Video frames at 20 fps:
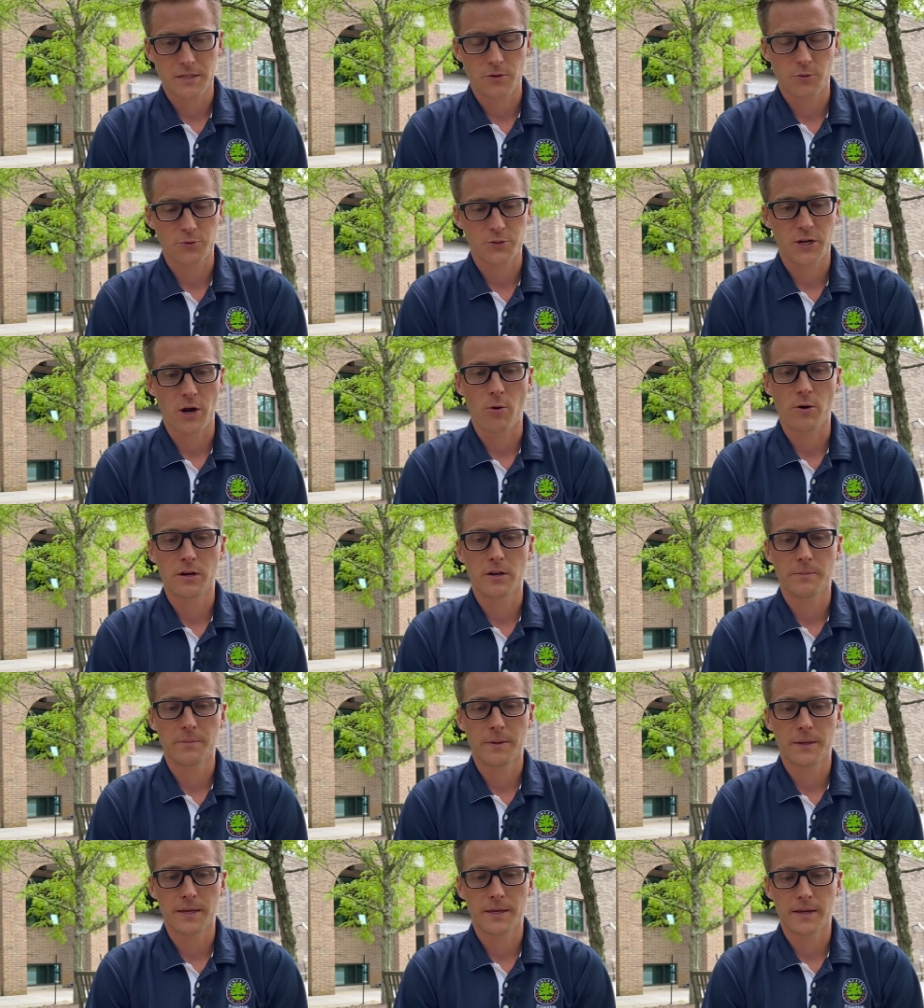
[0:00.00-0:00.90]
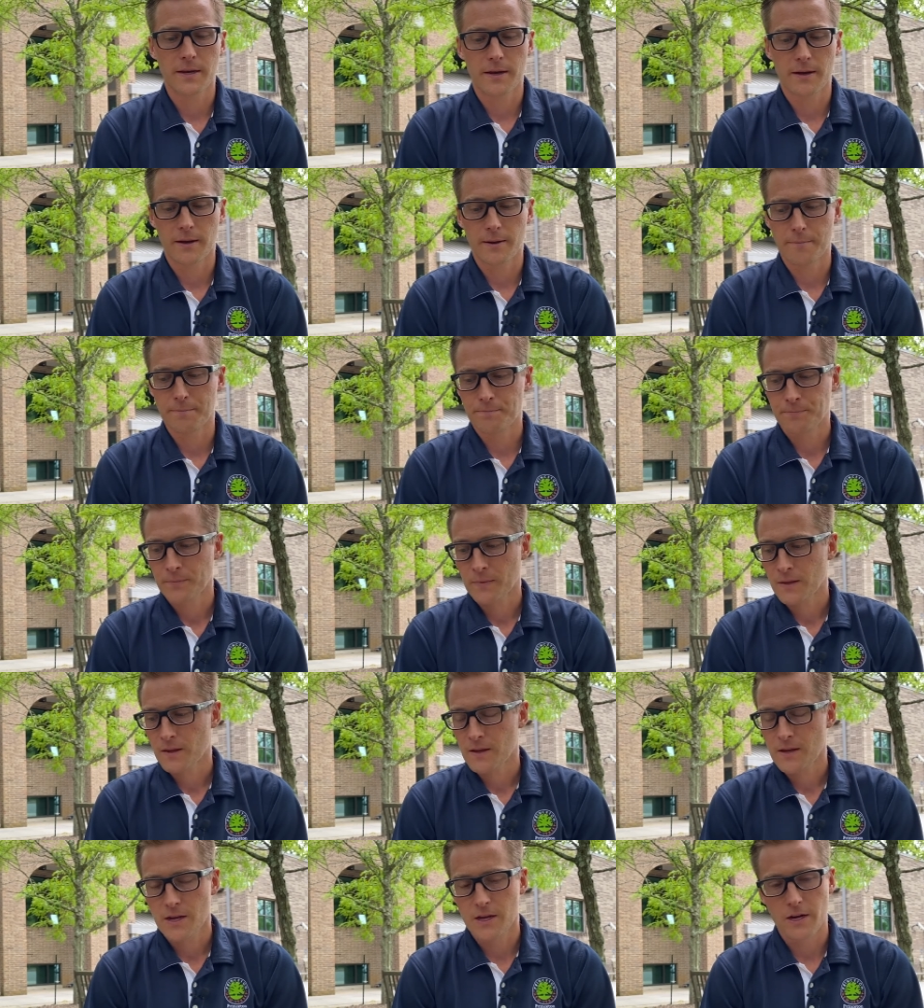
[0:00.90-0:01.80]
There's going to be, an
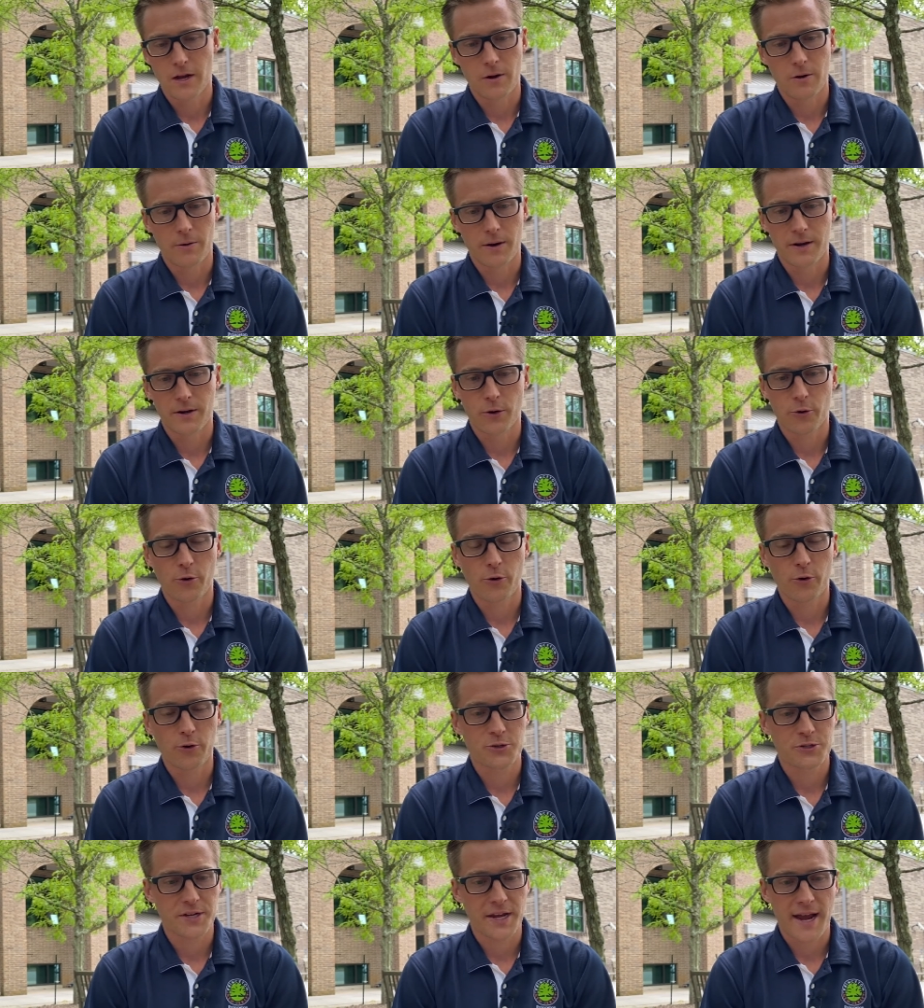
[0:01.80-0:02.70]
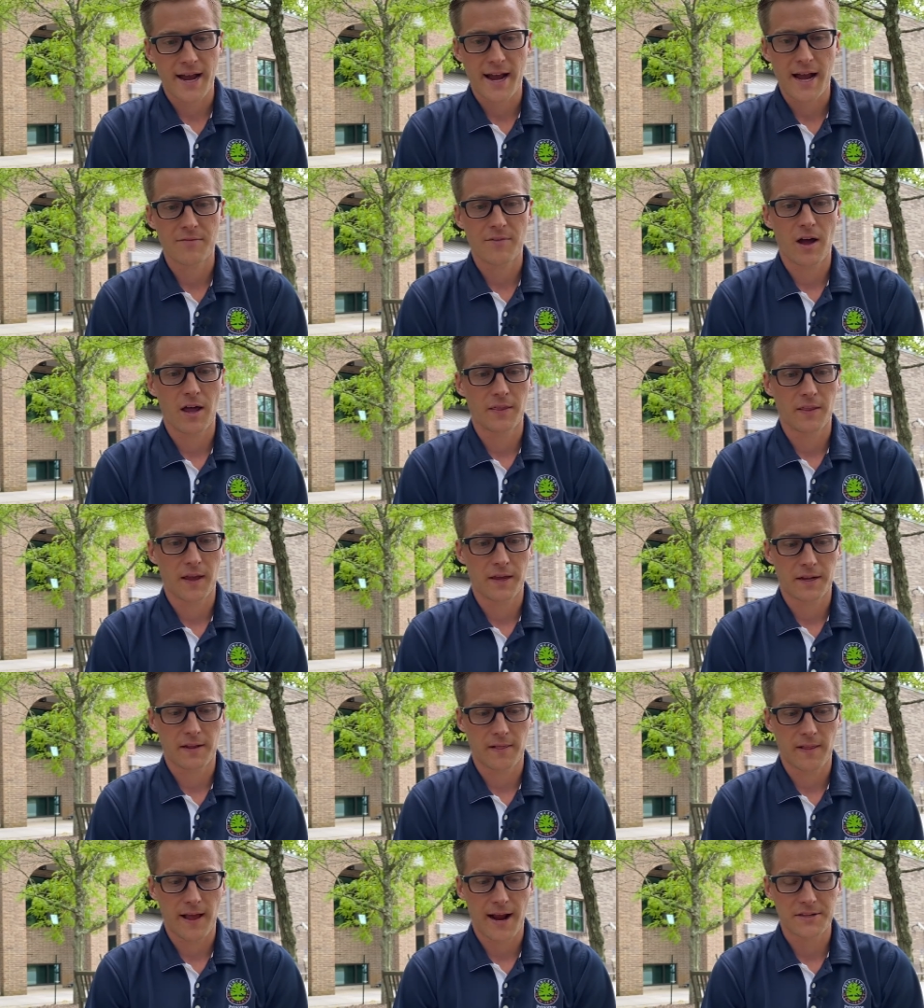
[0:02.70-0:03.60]
urge to have online
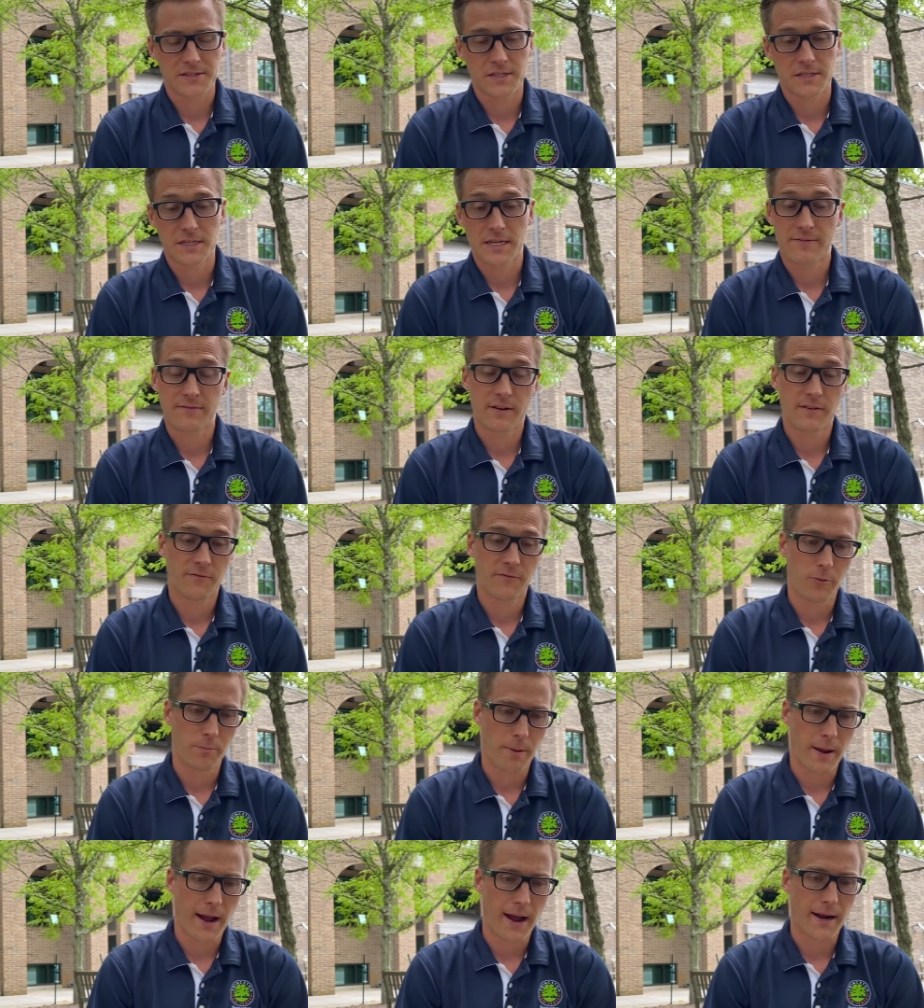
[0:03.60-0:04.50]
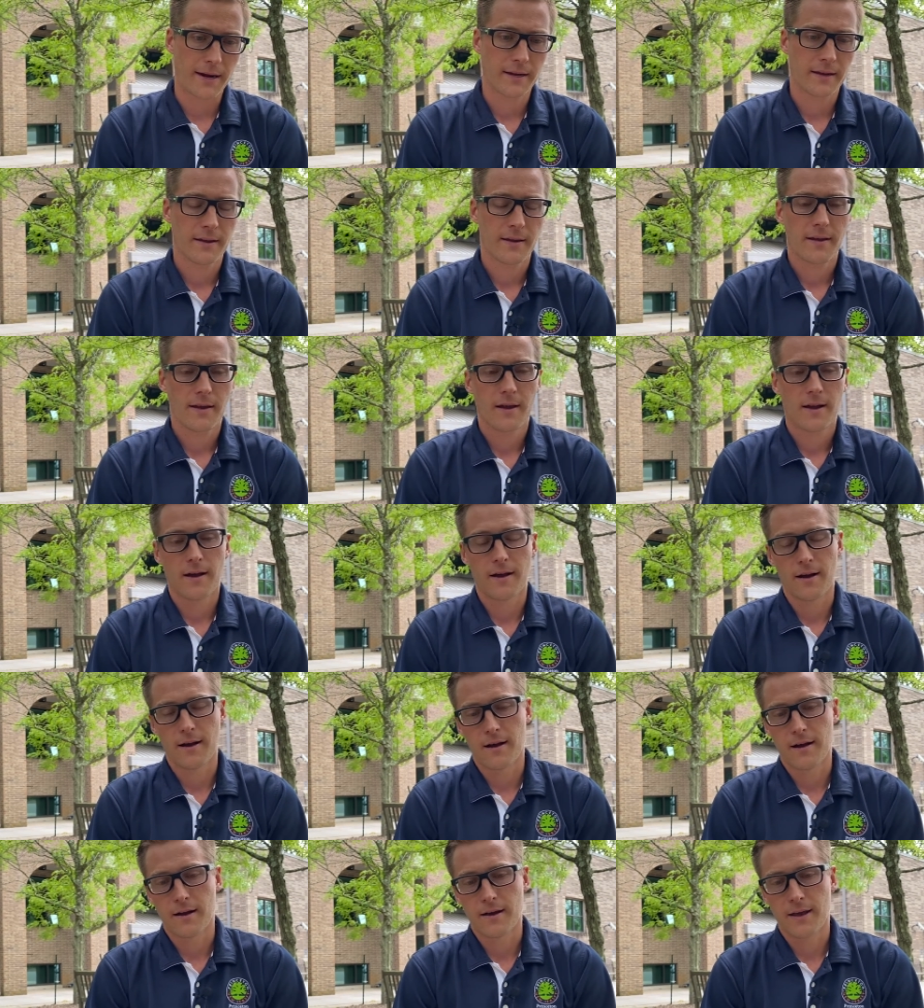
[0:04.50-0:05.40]
classes, even if you're back
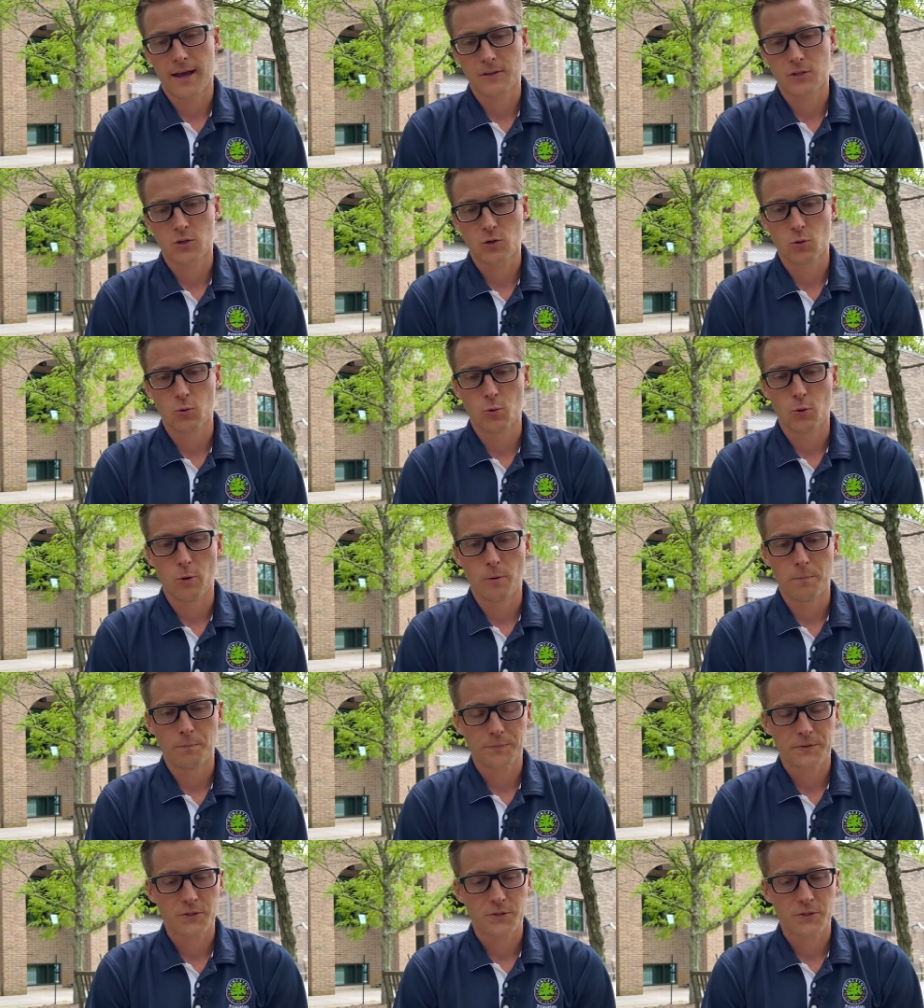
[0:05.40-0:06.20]
at school.